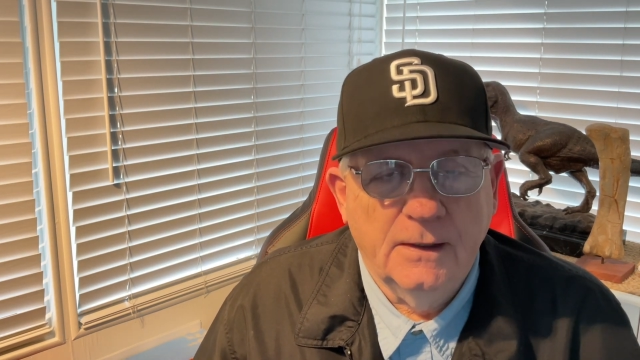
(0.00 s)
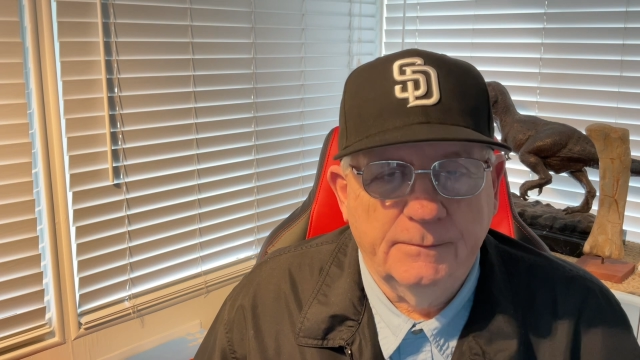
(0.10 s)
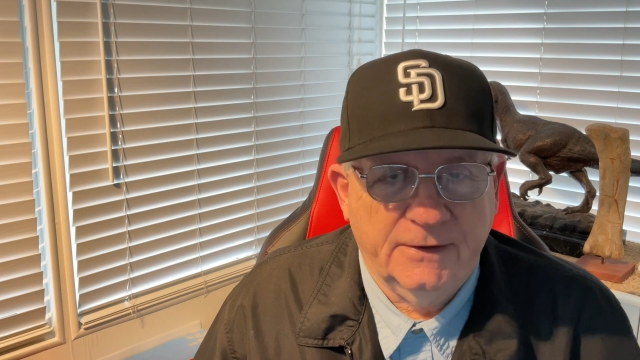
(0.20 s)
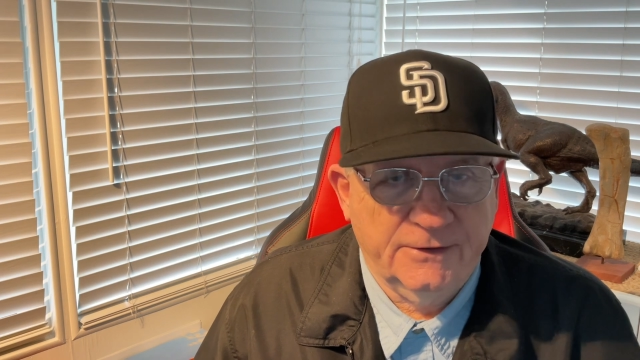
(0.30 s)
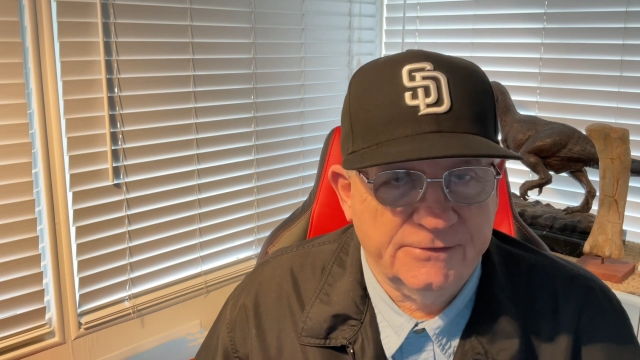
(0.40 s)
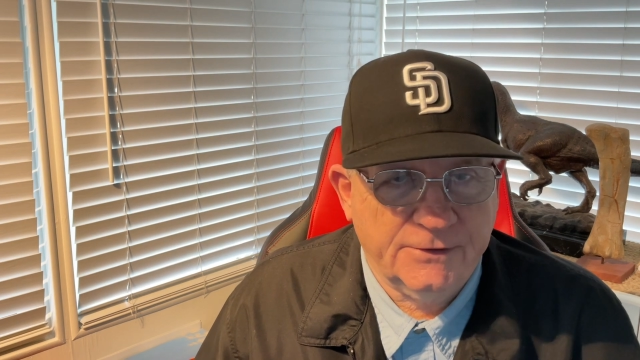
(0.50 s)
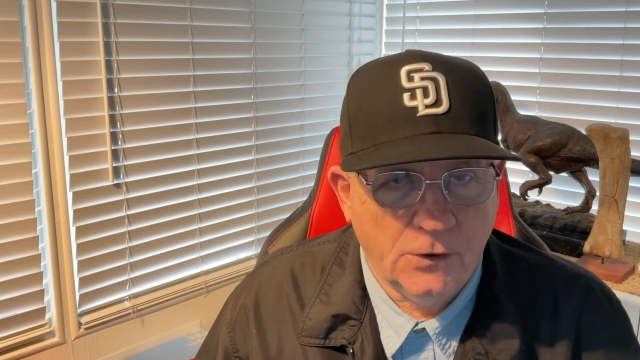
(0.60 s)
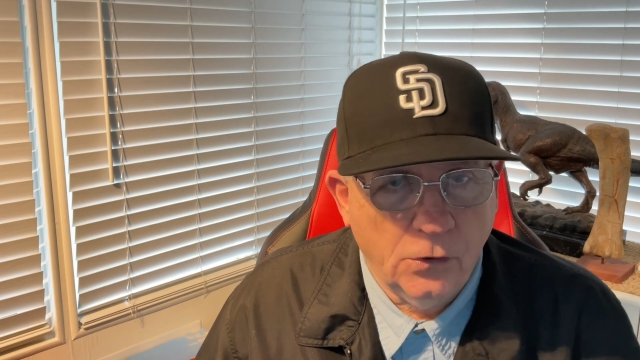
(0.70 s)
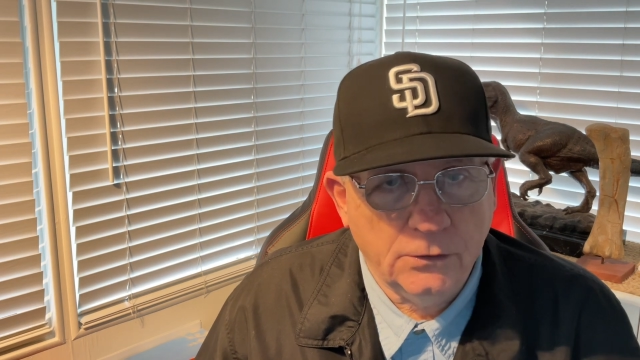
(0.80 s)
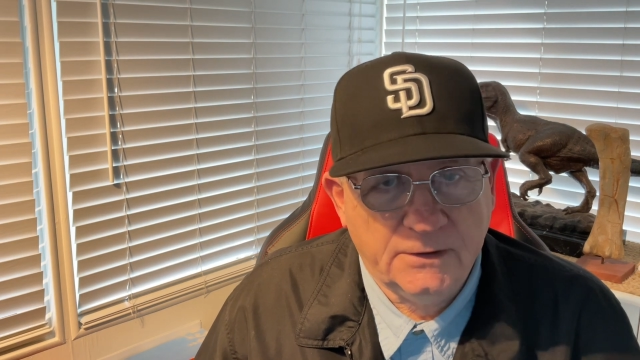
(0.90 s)
because the
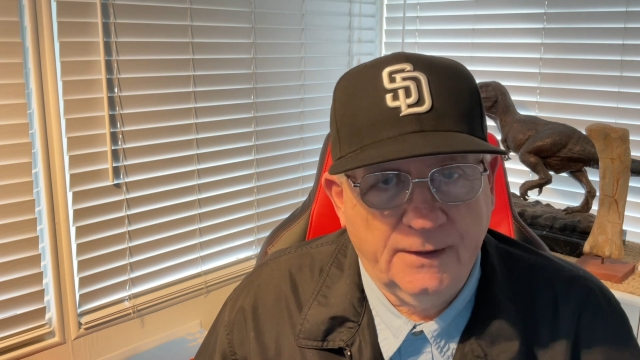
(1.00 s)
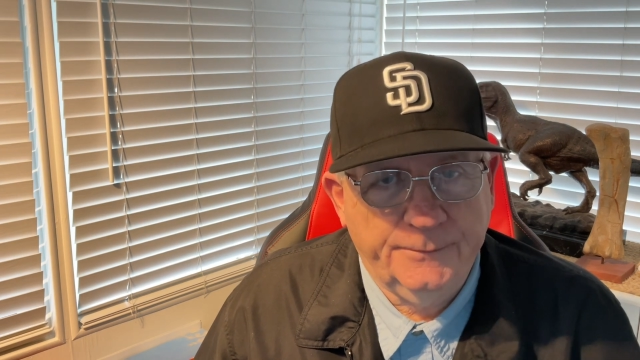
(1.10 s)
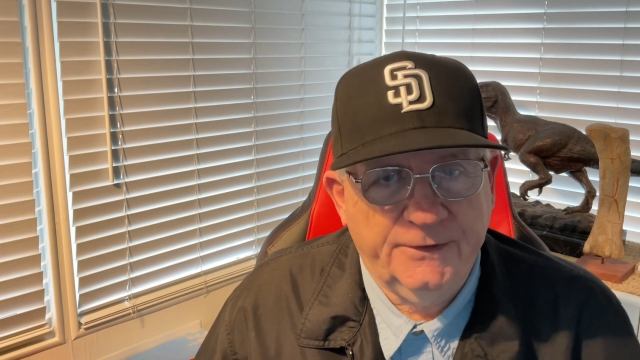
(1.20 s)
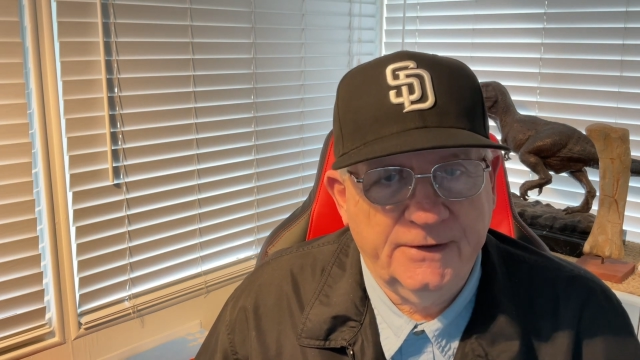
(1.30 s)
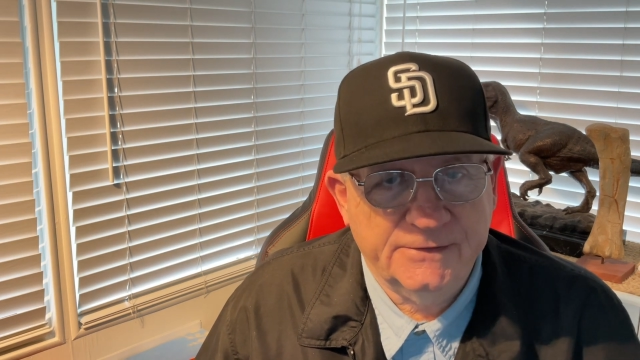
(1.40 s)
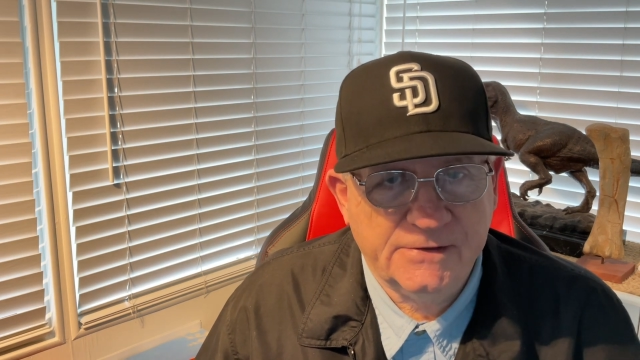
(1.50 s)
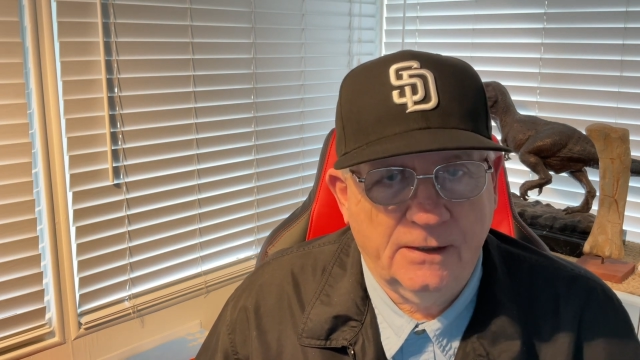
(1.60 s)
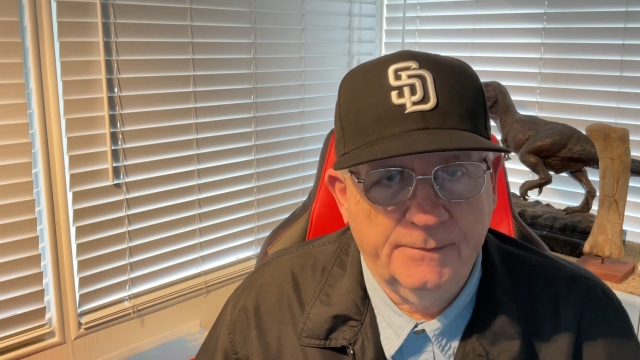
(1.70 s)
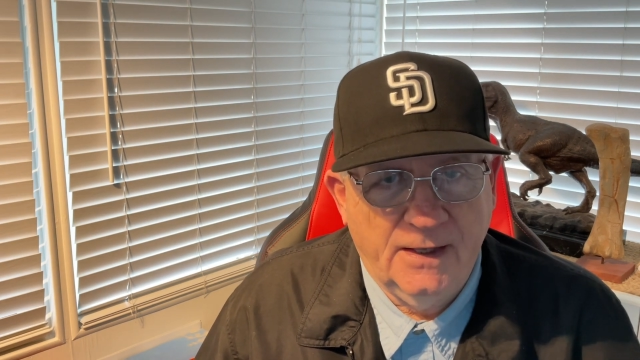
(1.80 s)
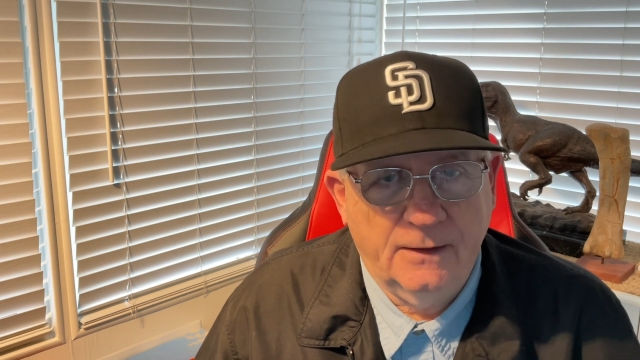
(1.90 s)
Kohler company has
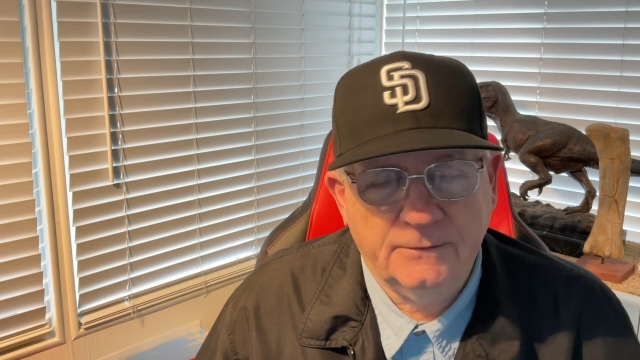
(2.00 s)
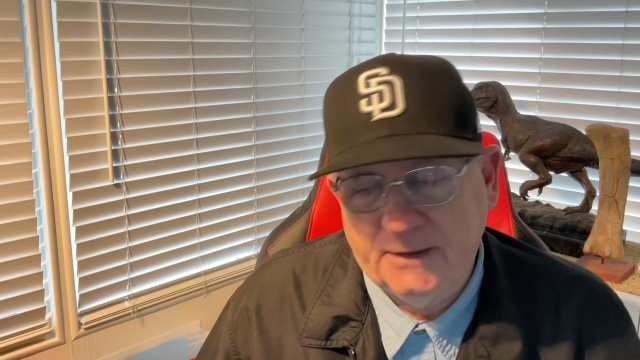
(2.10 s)
come out,